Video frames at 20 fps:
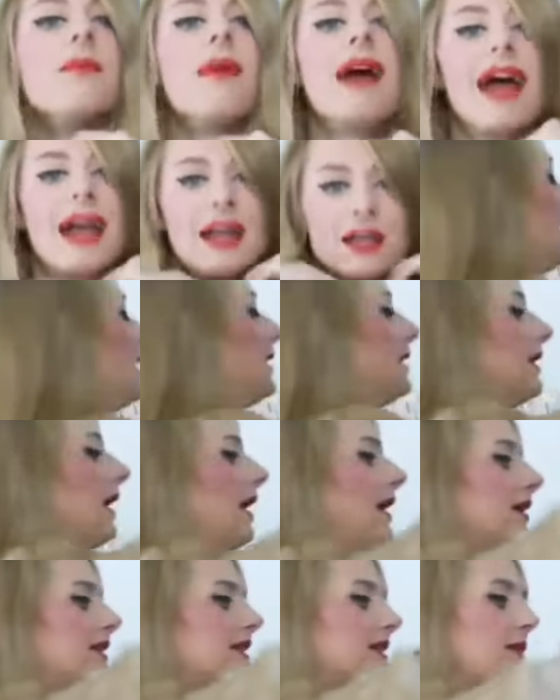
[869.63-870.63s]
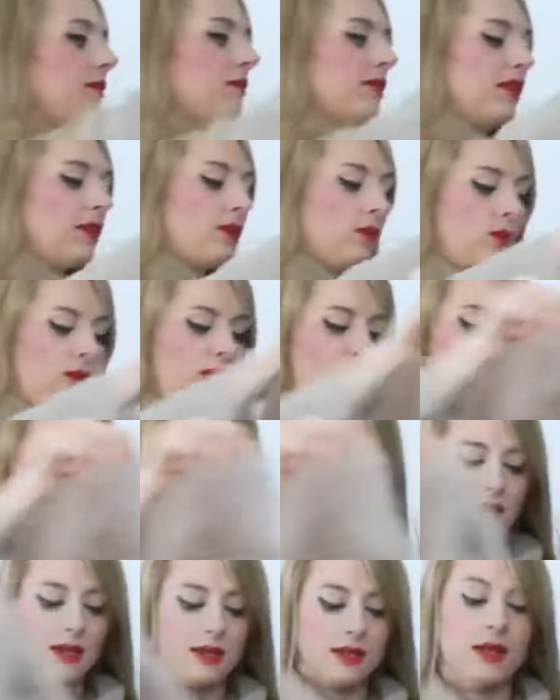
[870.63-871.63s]
back. I got something with
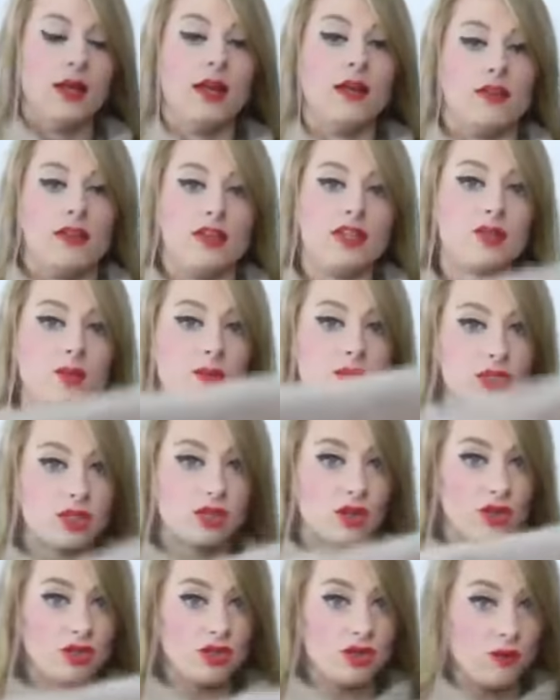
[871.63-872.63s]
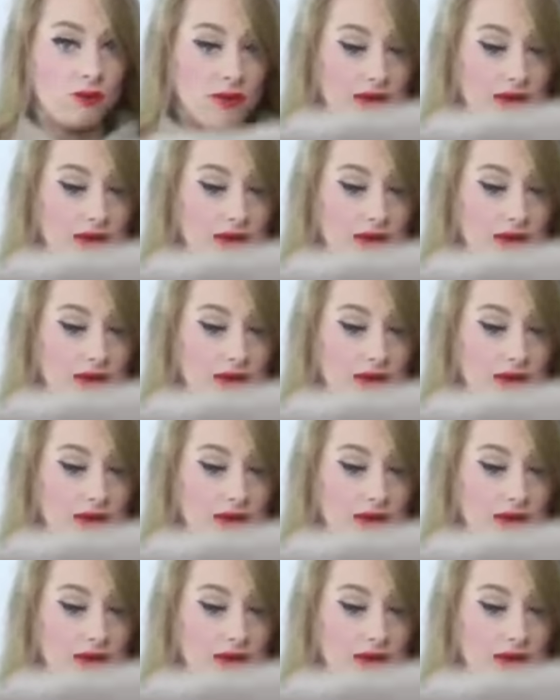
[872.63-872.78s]
it. This one's also